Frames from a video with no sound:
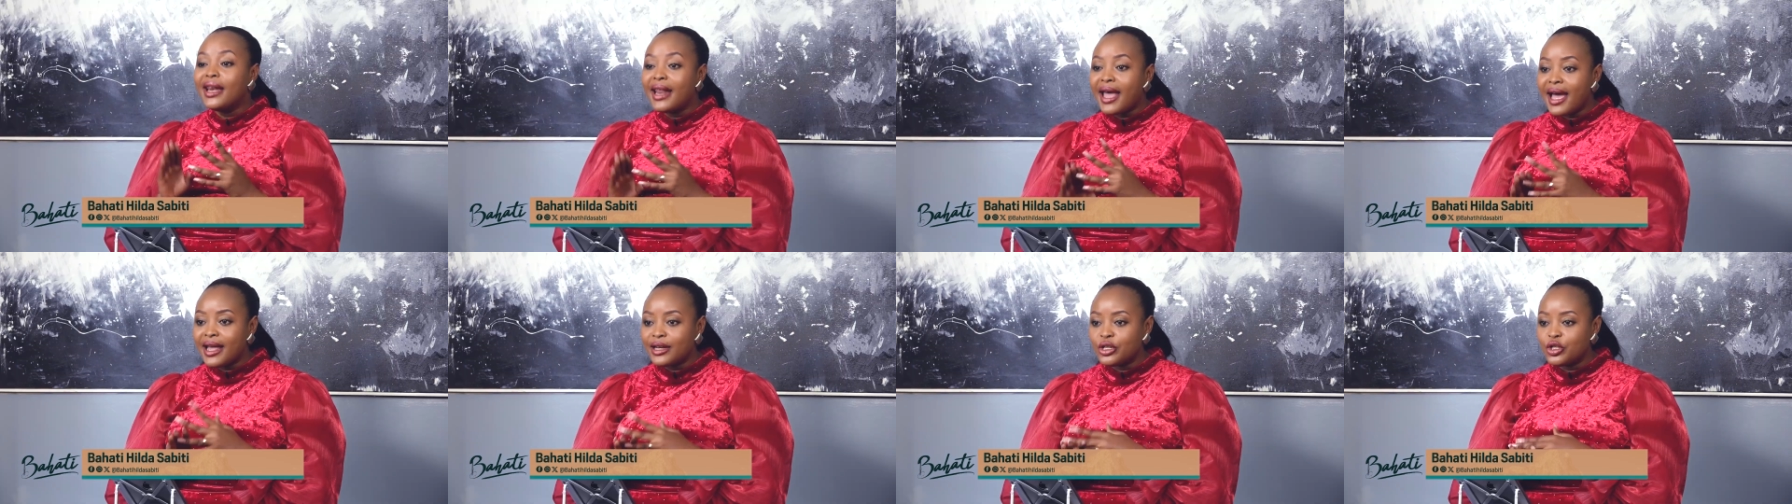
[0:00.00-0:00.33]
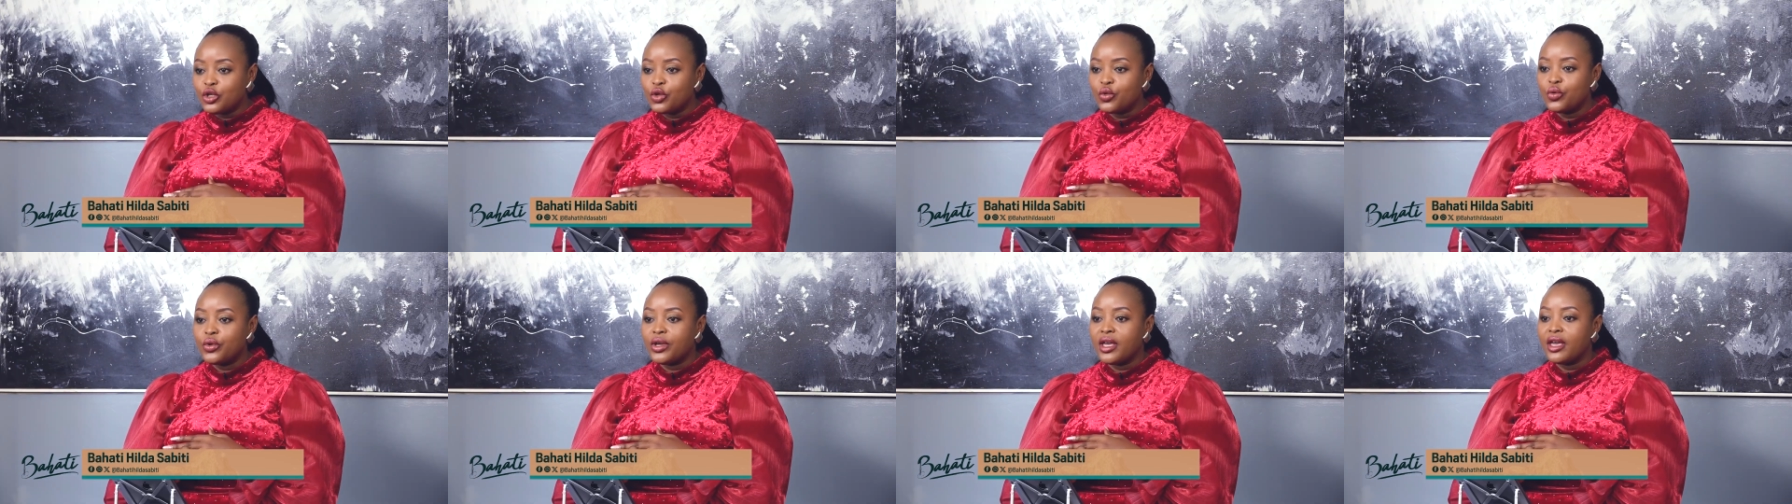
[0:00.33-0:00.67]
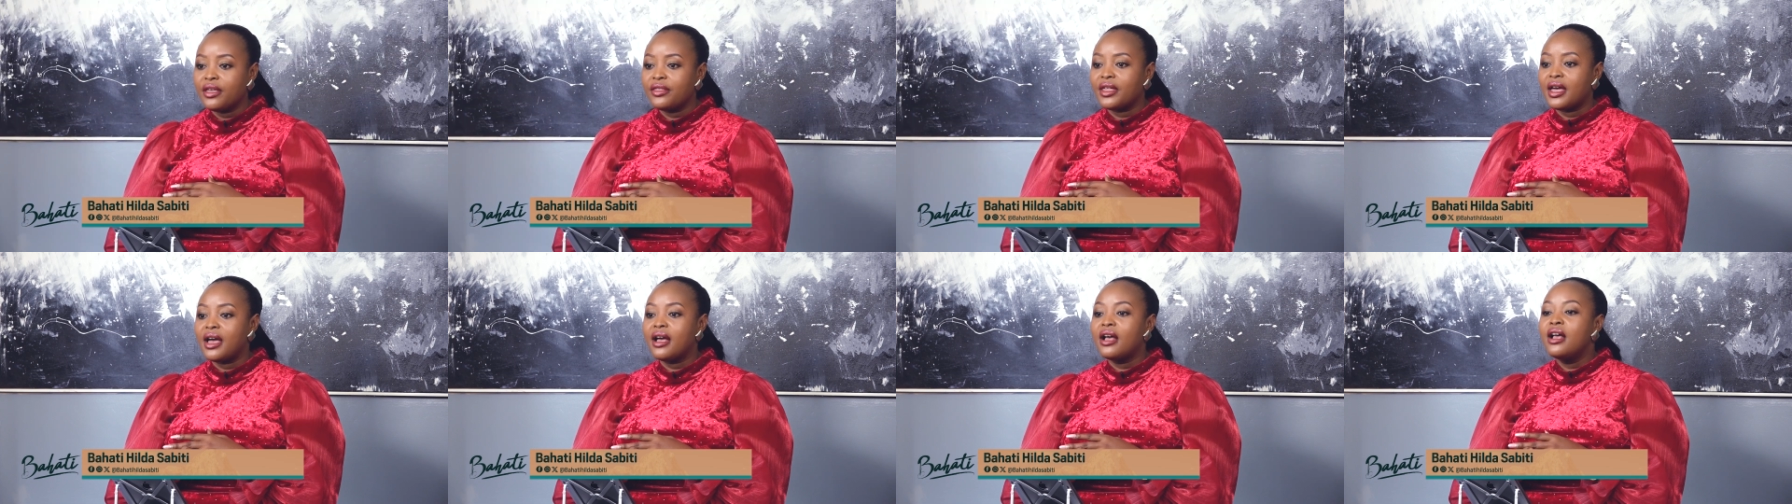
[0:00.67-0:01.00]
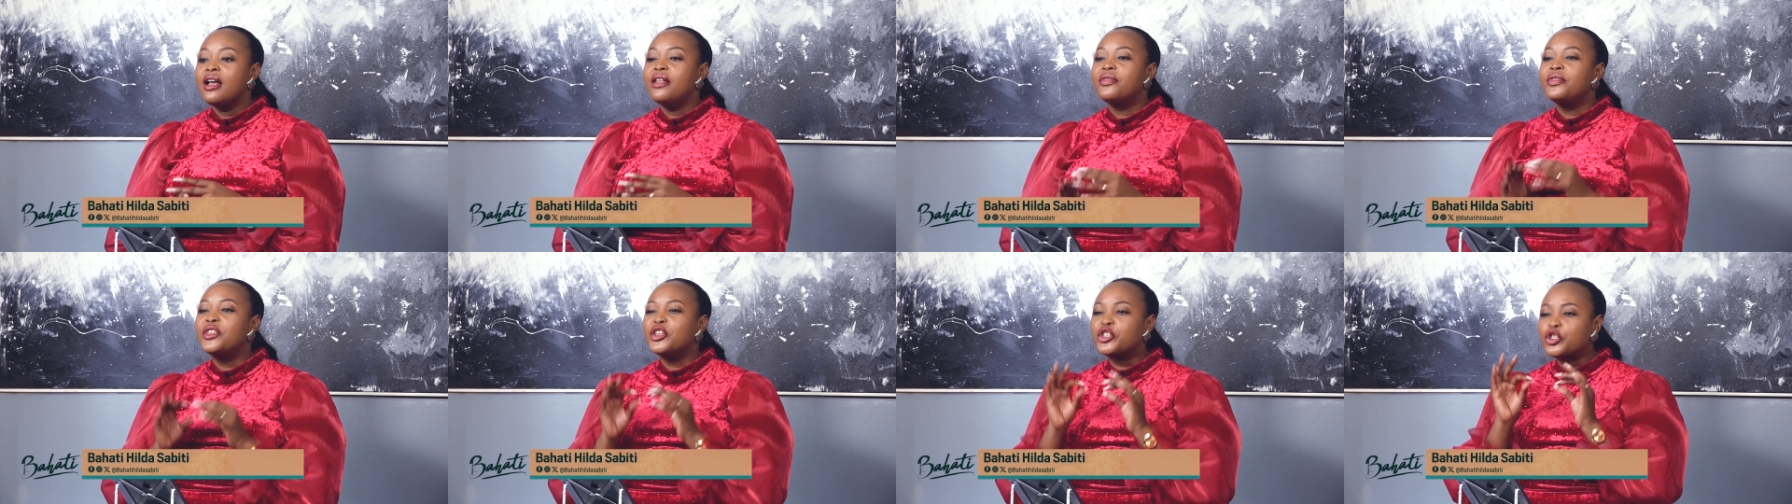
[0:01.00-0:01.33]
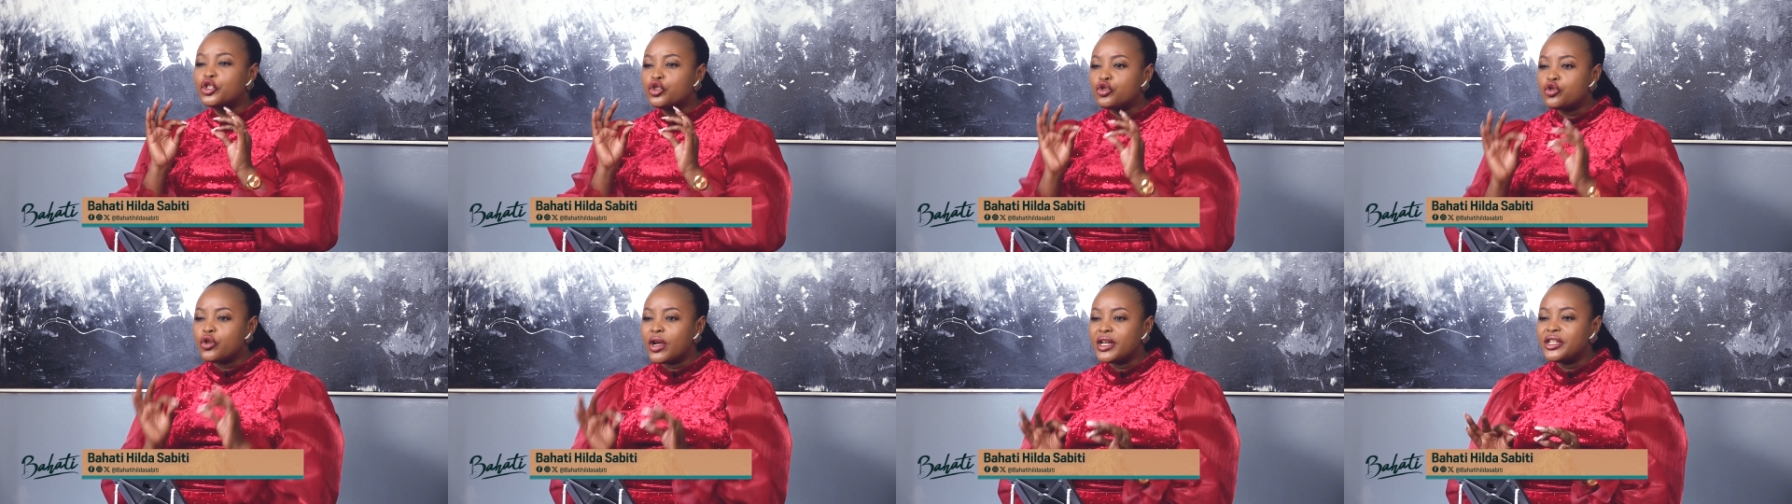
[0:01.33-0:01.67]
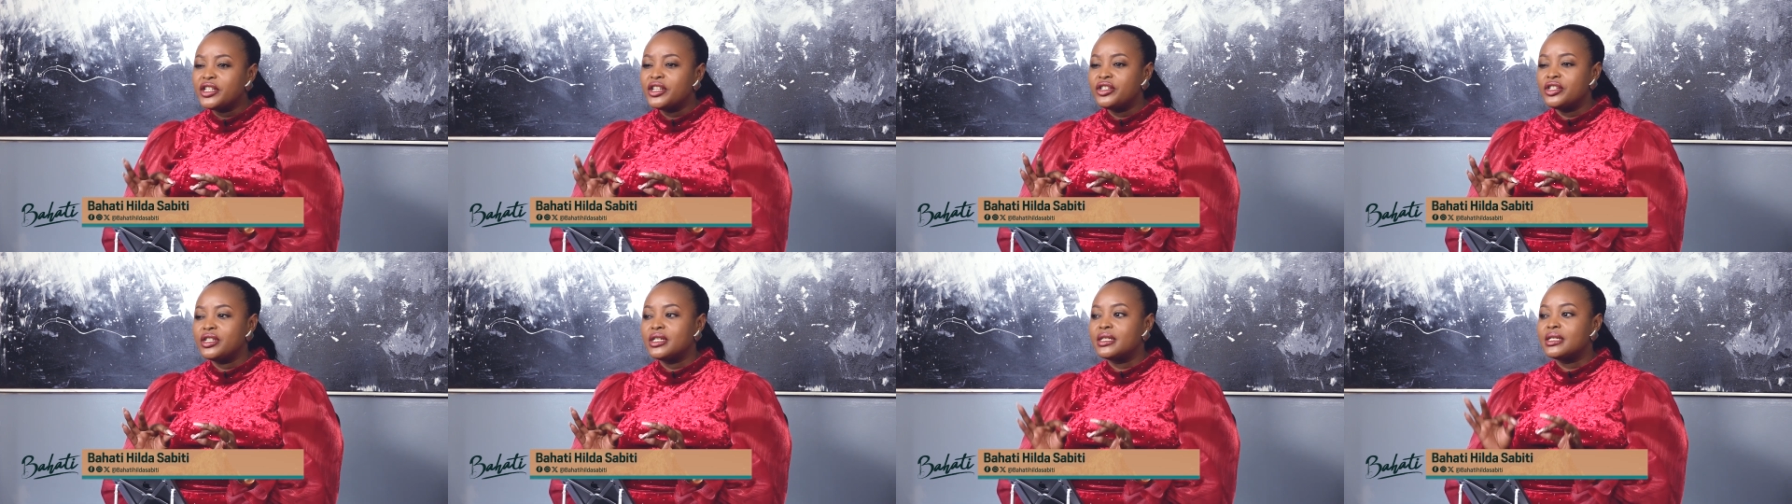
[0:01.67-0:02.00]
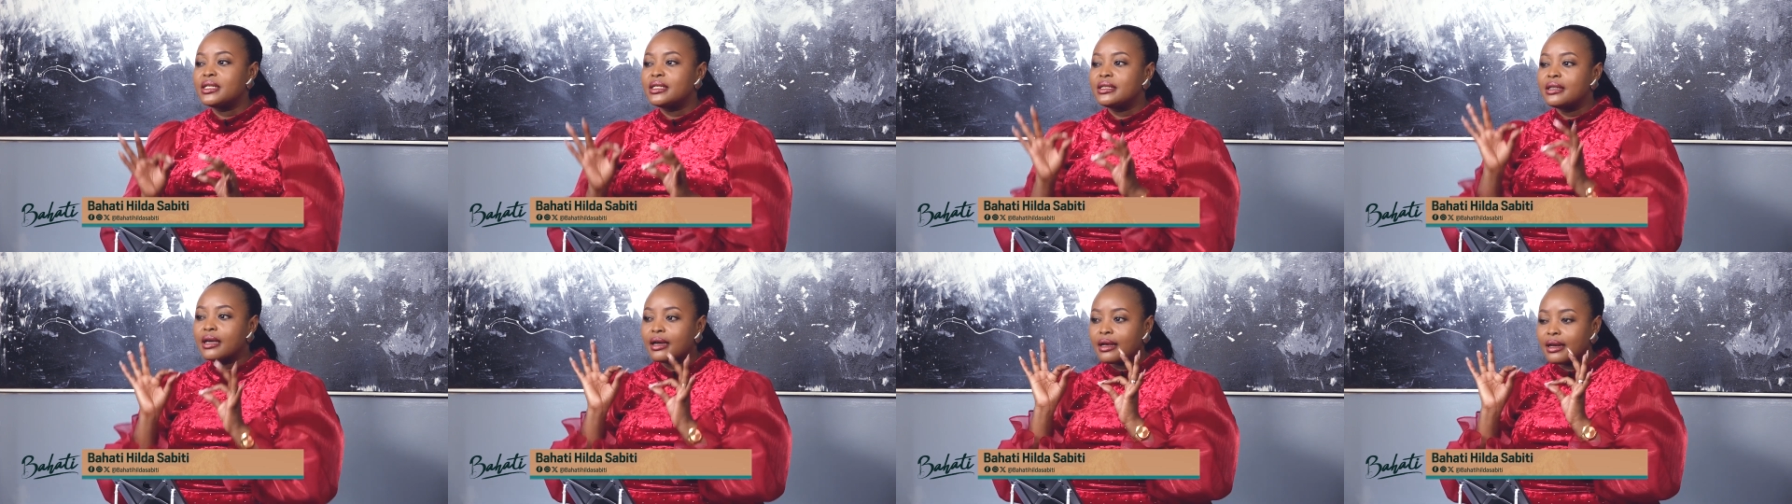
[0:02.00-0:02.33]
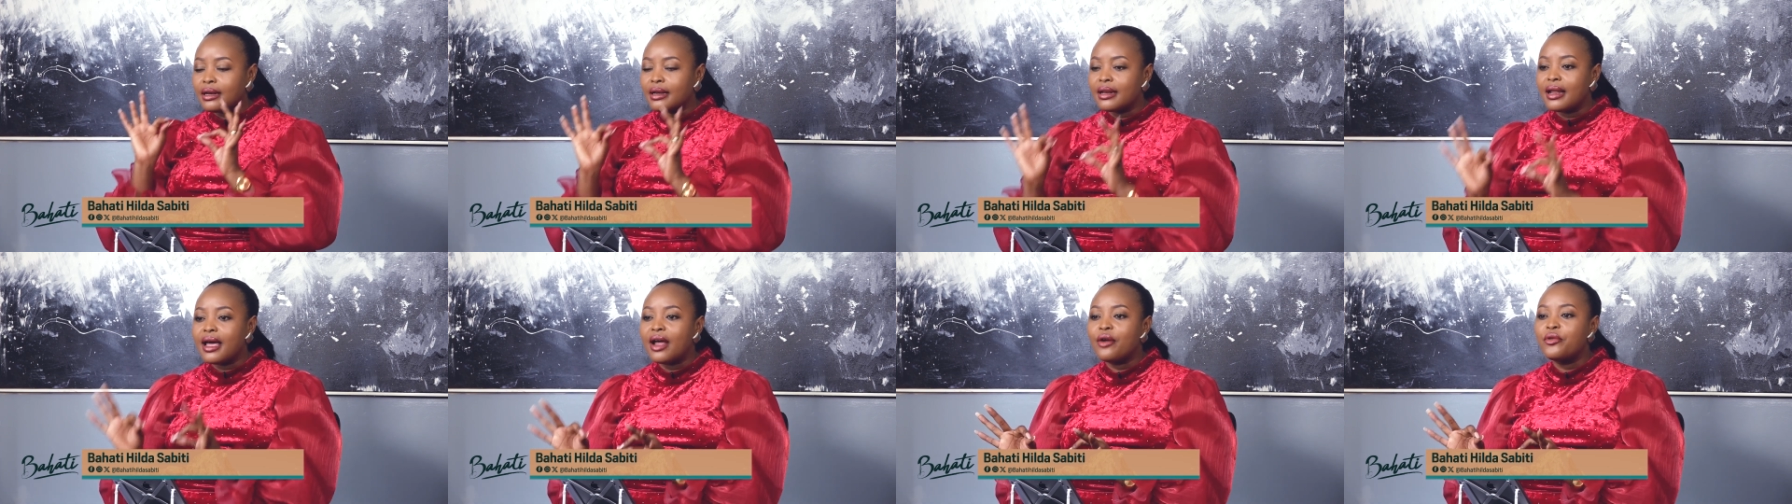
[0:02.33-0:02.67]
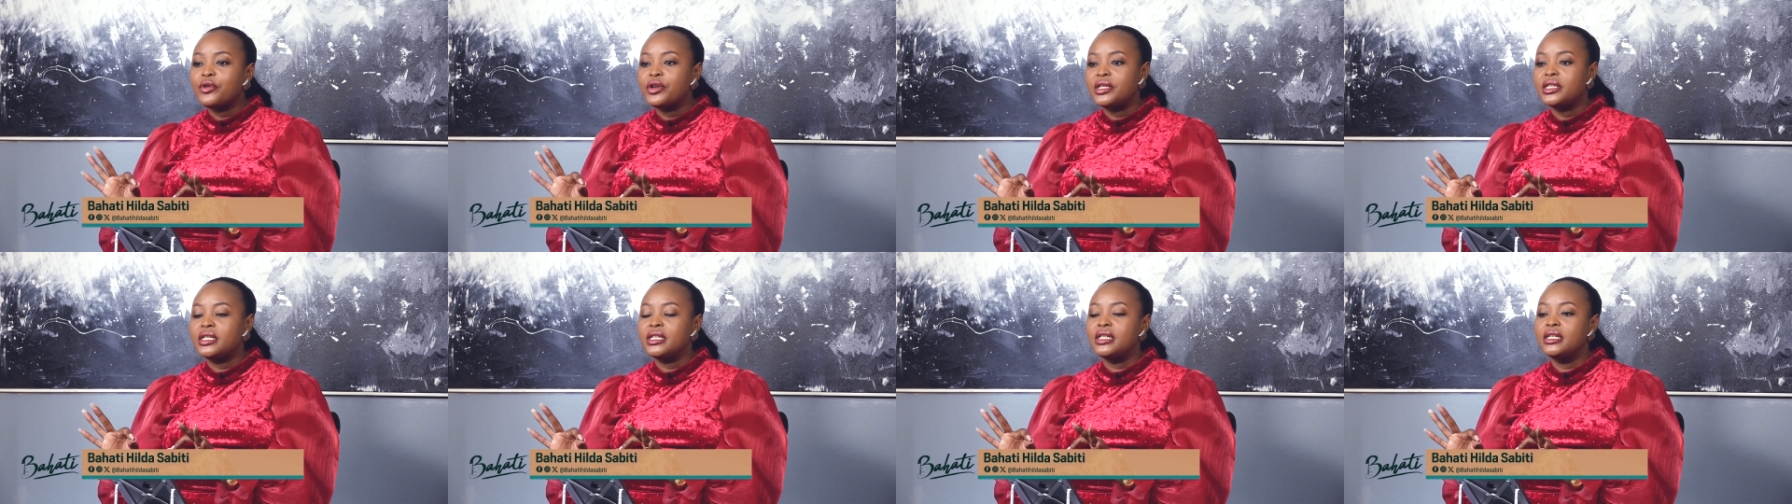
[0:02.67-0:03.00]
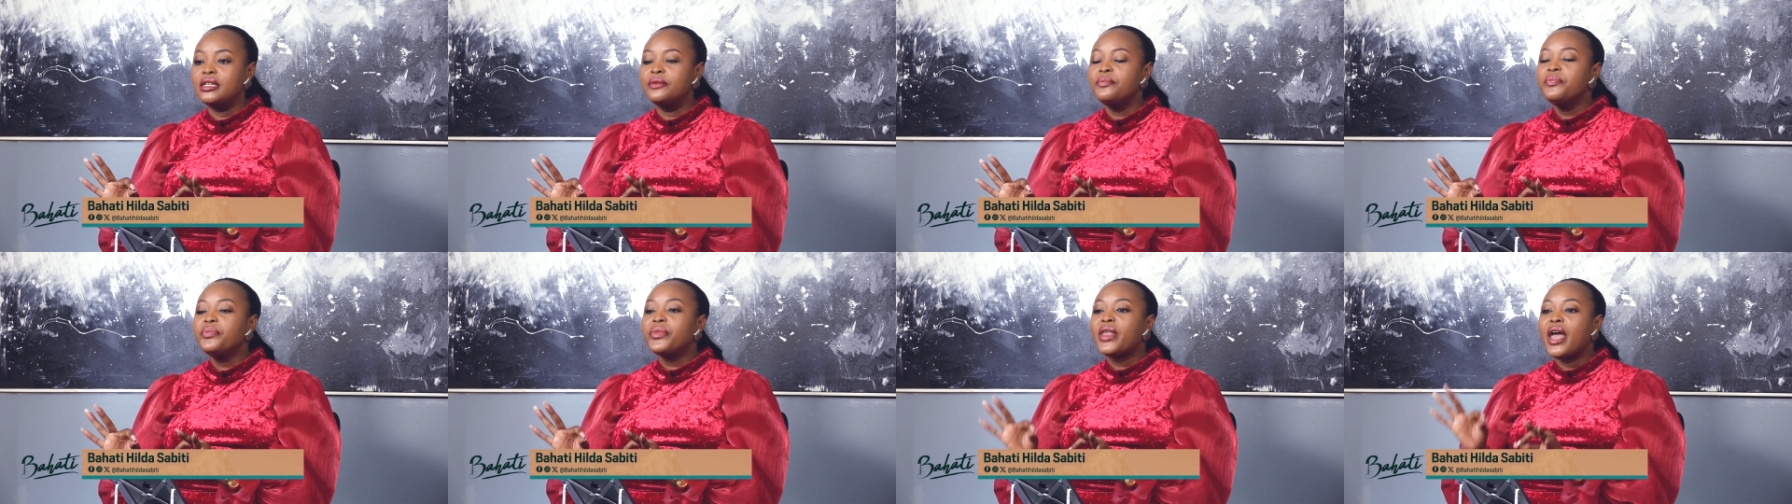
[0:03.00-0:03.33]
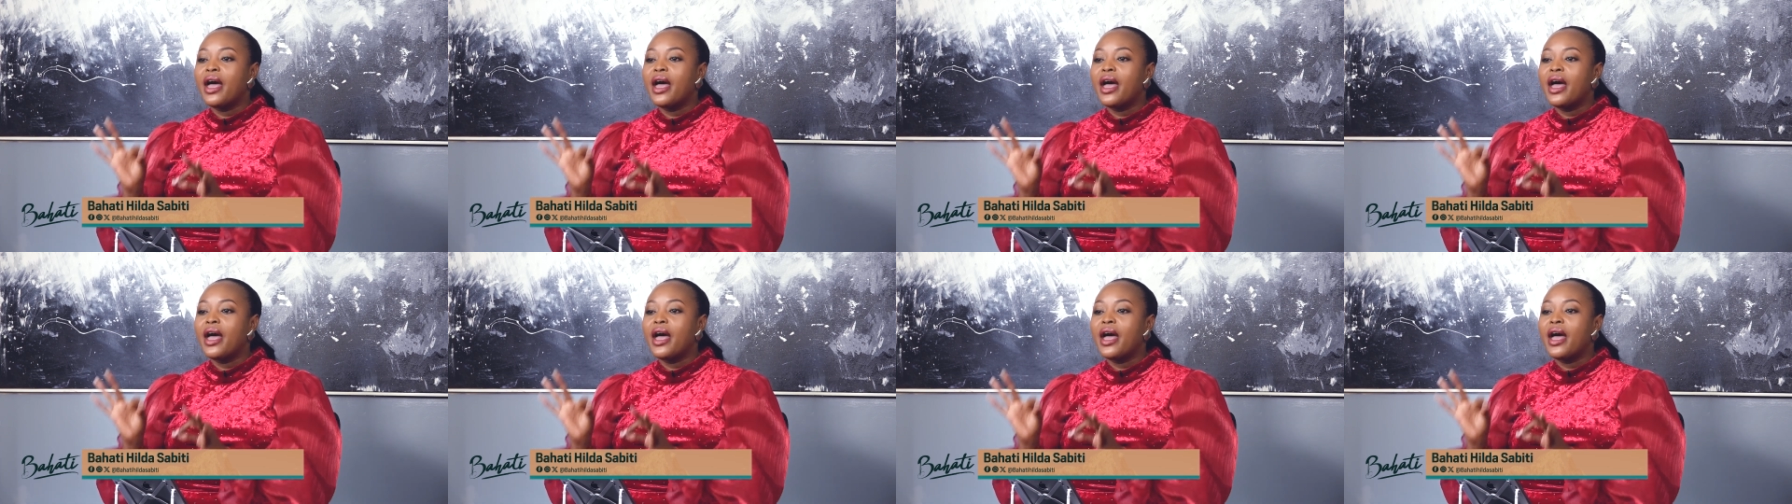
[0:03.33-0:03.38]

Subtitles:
learn together the strategies, the clarity,